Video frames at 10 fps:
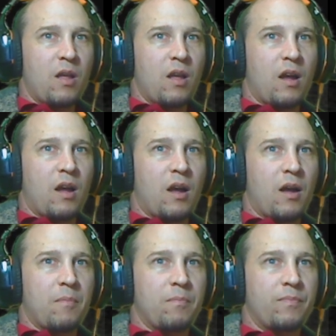
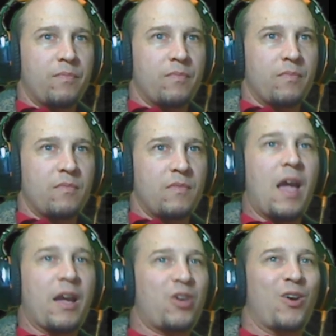
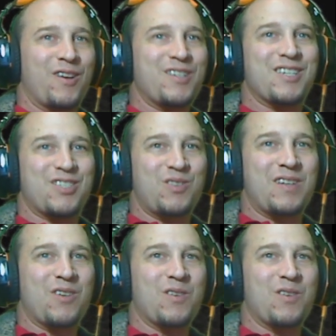Yeah, Courier says 2 decoys and